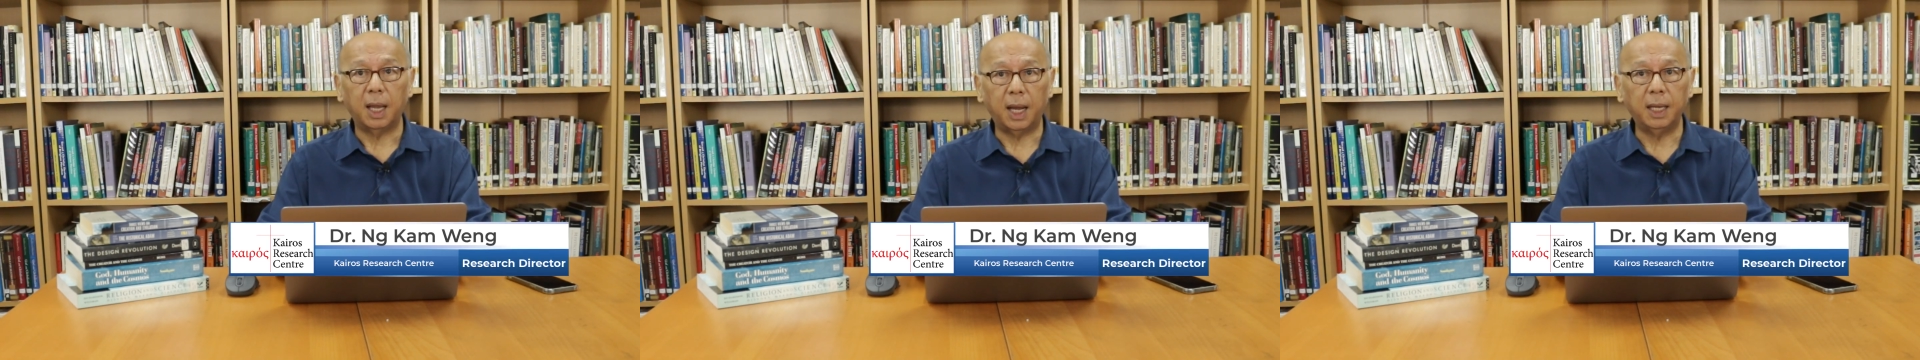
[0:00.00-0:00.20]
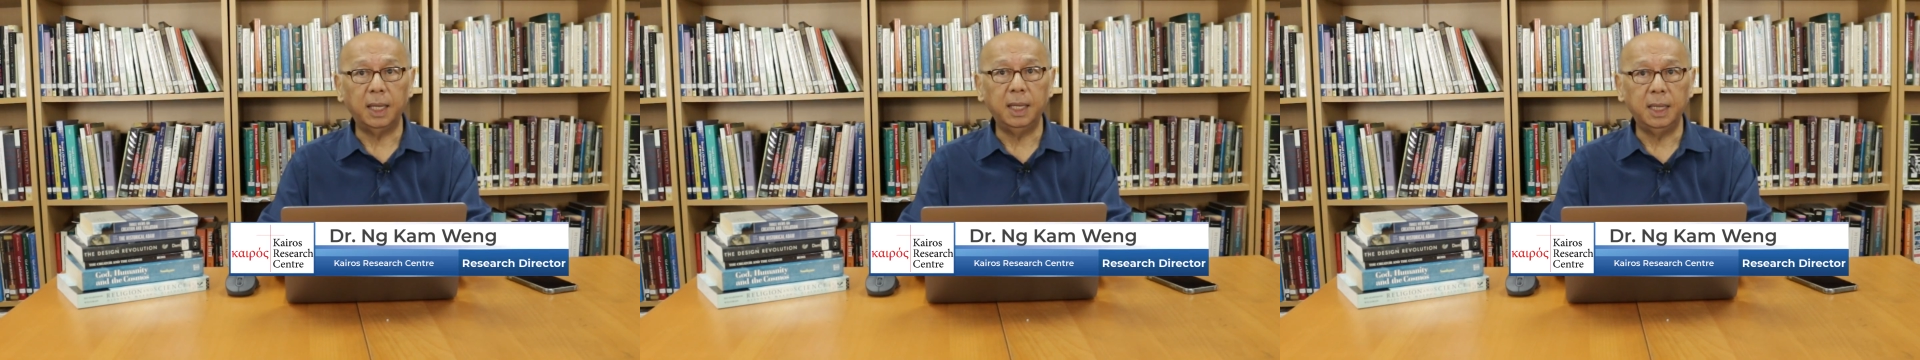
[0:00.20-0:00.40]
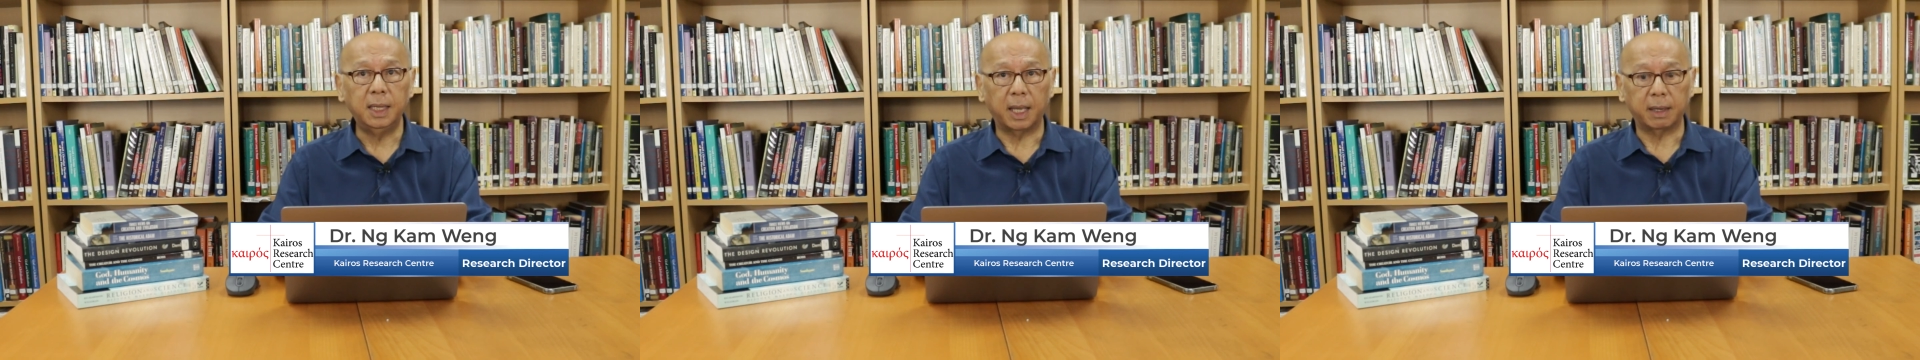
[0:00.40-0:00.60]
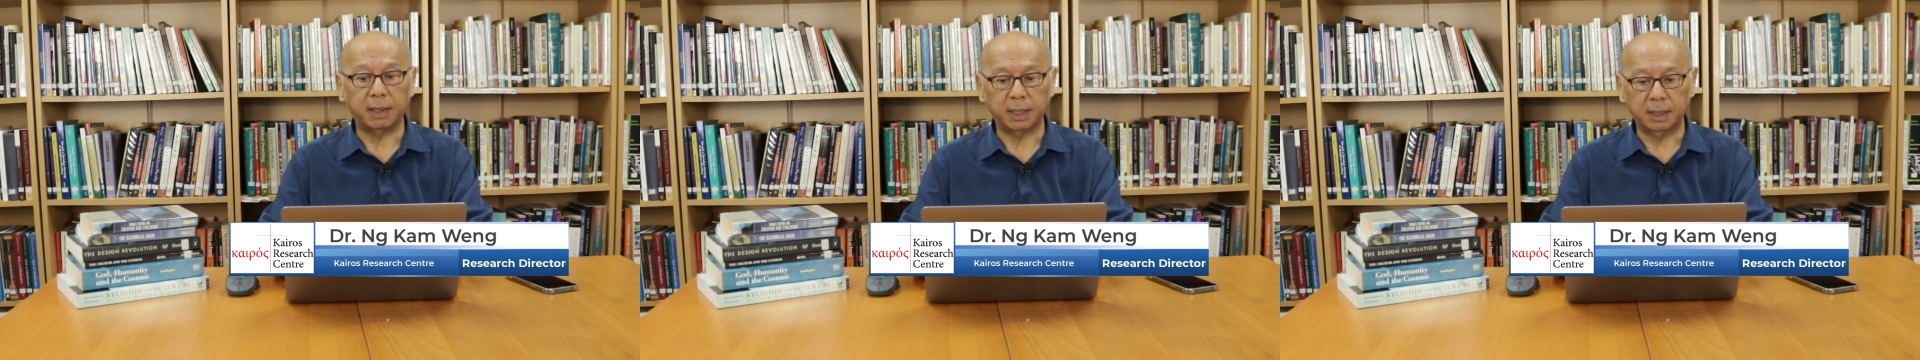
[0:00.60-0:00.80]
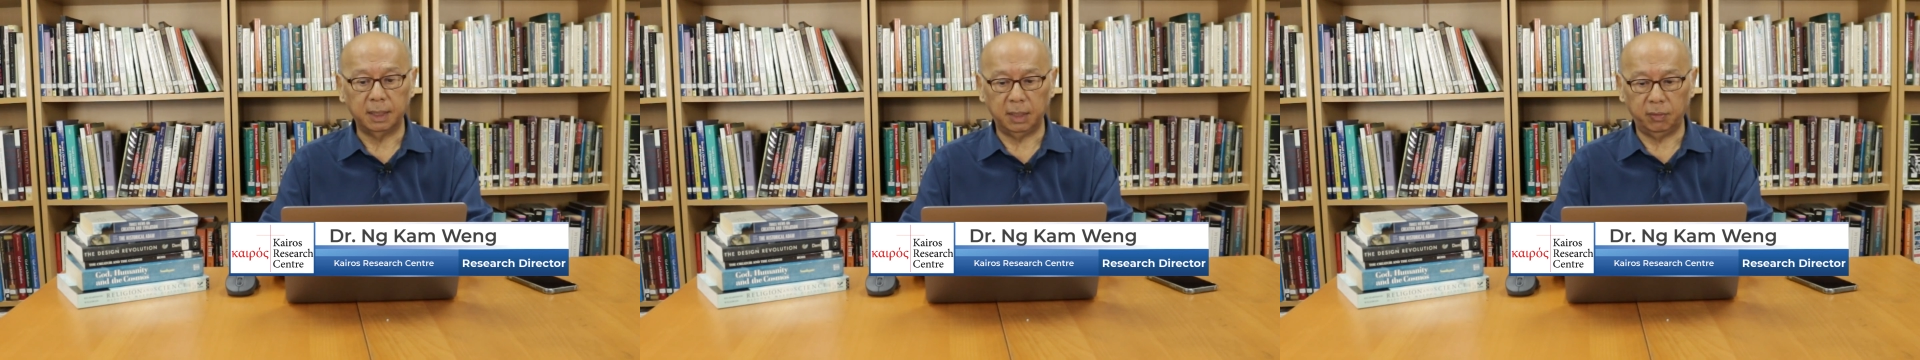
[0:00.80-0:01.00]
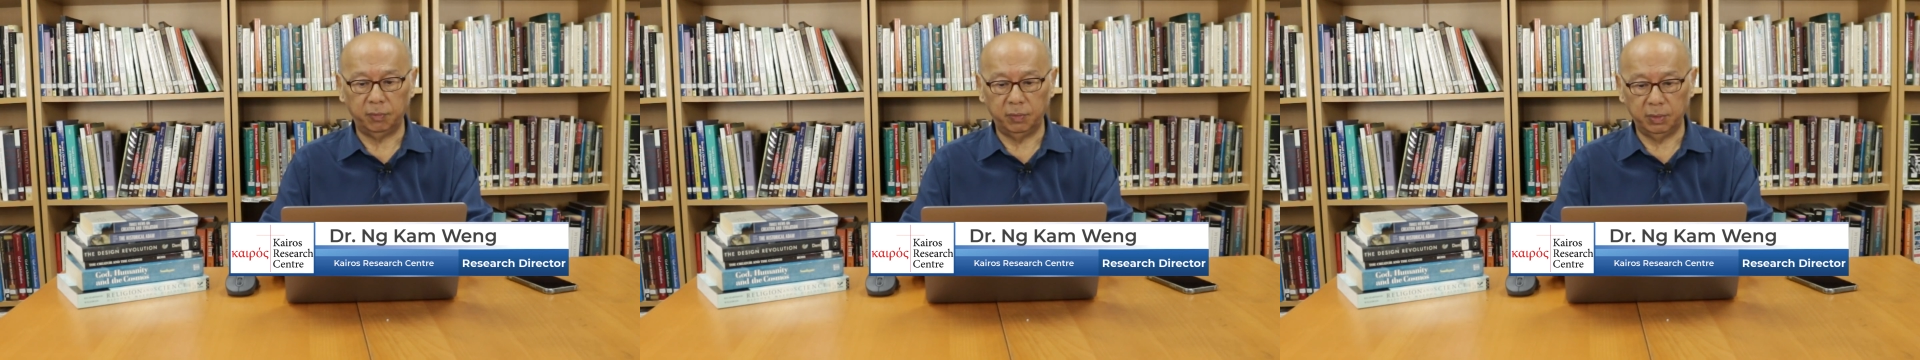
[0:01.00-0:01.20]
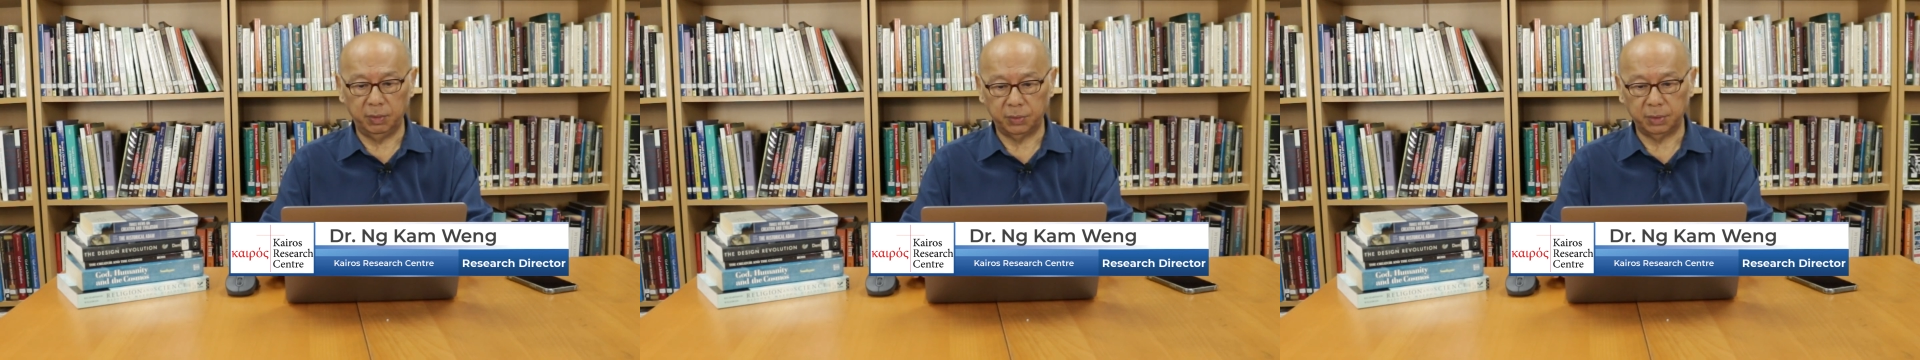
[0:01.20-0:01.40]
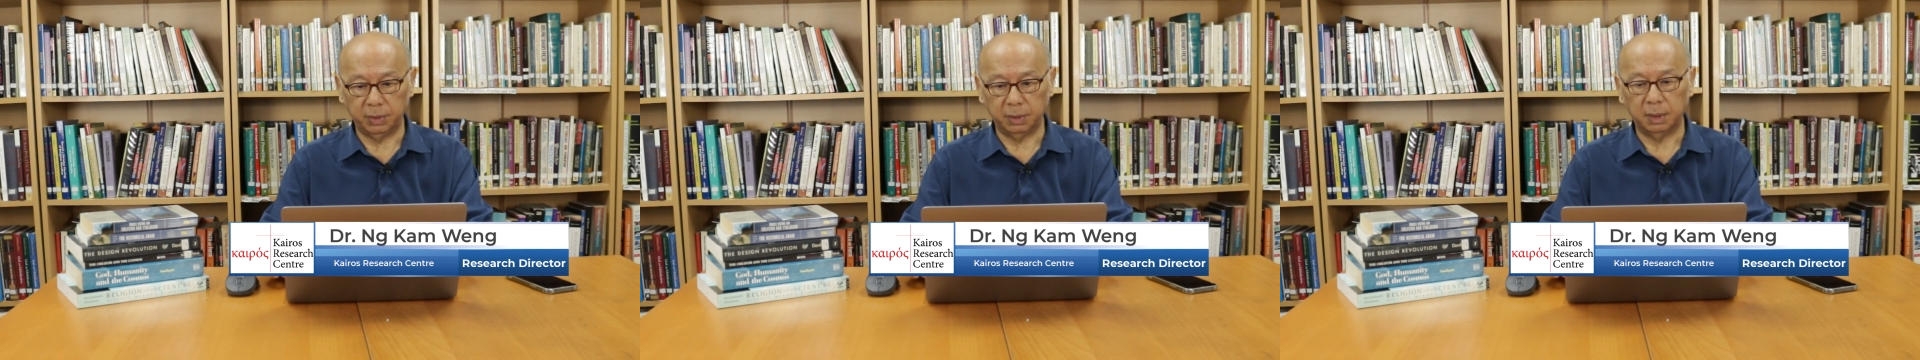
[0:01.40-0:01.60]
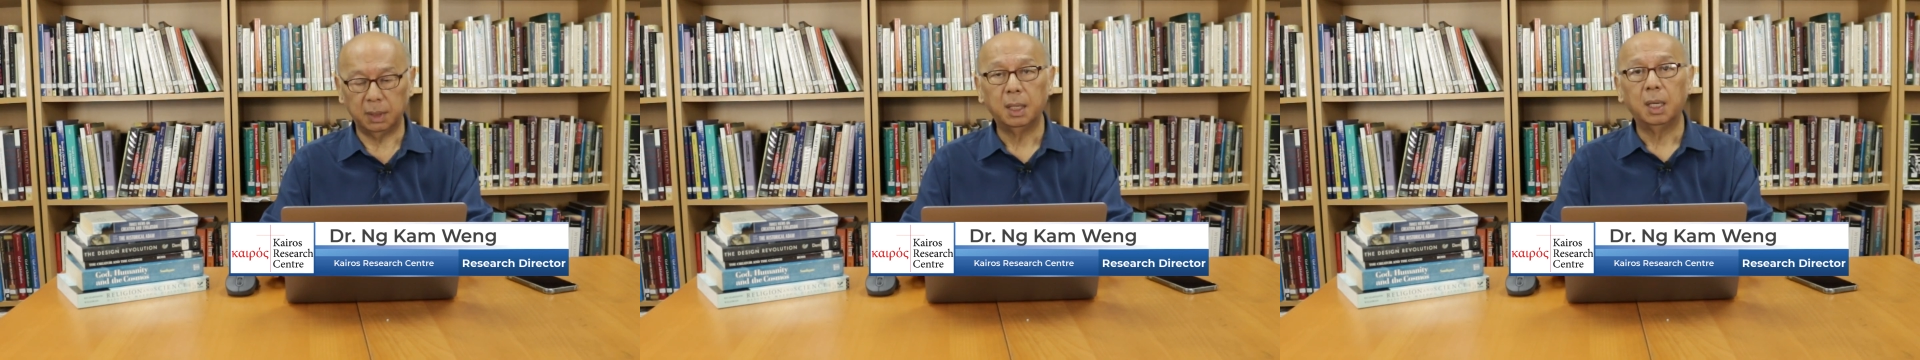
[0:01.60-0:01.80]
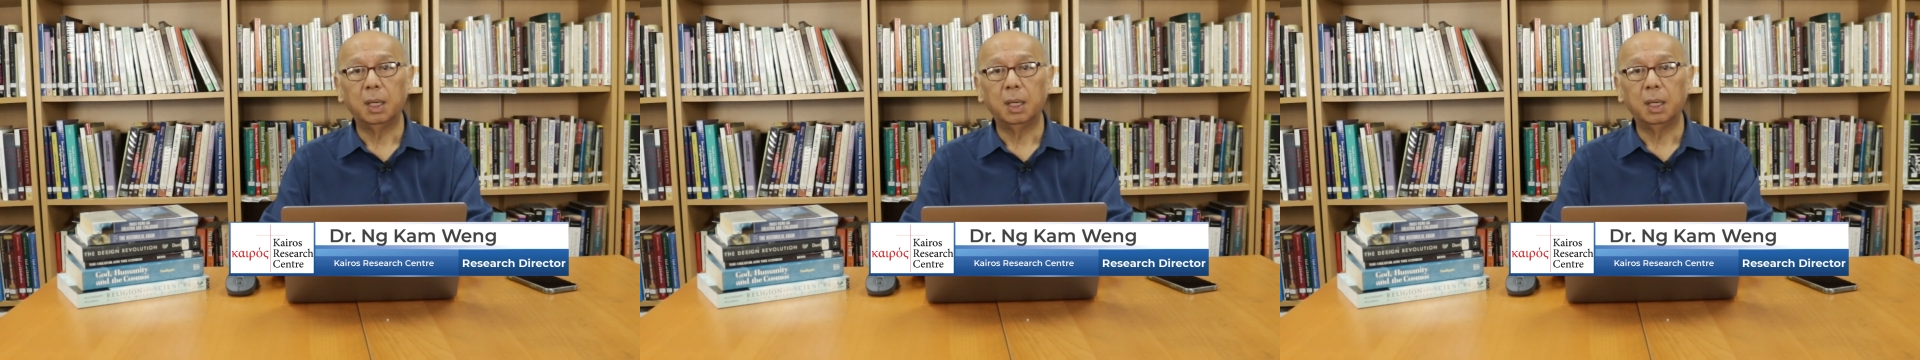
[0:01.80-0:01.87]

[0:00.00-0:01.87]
undirected evolution,